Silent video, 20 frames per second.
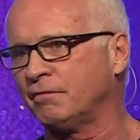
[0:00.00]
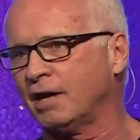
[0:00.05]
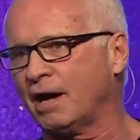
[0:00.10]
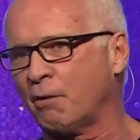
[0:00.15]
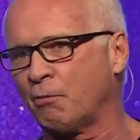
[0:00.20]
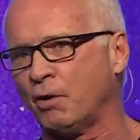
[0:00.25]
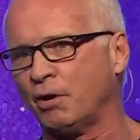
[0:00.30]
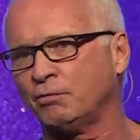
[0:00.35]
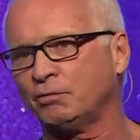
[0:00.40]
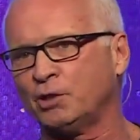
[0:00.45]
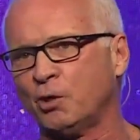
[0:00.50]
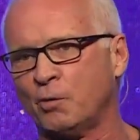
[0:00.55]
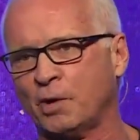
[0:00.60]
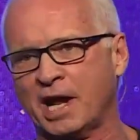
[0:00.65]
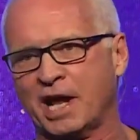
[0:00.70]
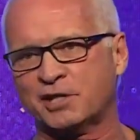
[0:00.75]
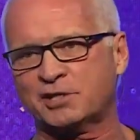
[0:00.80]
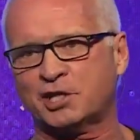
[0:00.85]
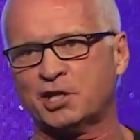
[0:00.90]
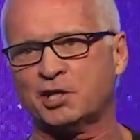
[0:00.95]
don't want to
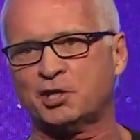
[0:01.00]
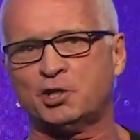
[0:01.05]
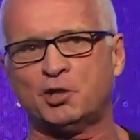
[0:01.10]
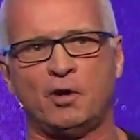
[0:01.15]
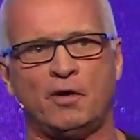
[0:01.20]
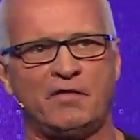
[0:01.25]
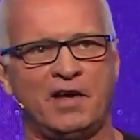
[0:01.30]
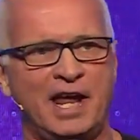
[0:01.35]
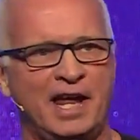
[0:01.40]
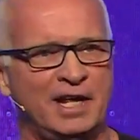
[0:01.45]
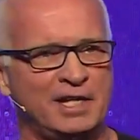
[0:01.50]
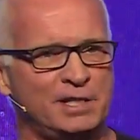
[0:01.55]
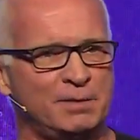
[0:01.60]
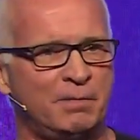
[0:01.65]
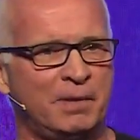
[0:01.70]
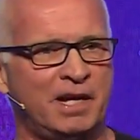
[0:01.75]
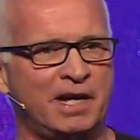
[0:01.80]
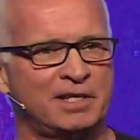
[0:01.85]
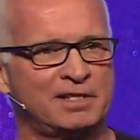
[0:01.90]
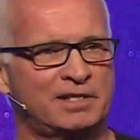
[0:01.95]
ask you to show of hands
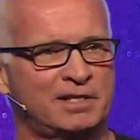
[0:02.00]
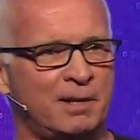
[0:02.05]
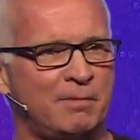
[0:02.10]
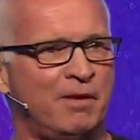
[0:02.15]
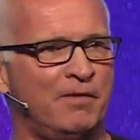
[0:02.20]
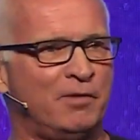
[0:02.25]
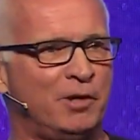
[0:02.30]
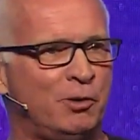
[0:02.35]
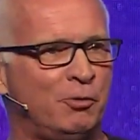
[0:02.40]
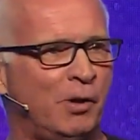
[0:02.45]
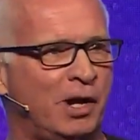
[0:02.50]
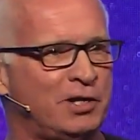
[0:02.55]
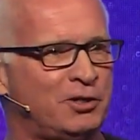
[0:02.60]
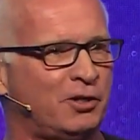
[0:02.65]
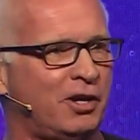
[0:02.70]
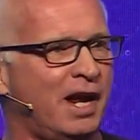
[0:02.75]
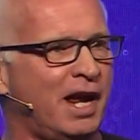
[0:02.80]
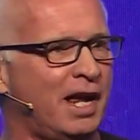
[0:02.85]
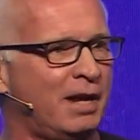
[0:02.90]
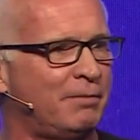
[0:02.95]
because some of you would raise
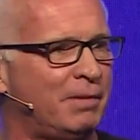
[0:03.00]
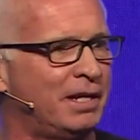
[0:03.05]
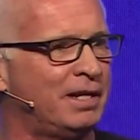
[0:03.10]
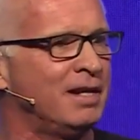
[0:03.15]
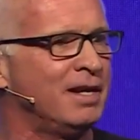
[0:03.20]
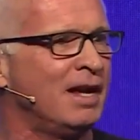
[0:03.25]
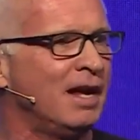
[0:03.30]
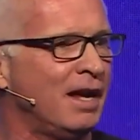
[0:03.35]
your hand, but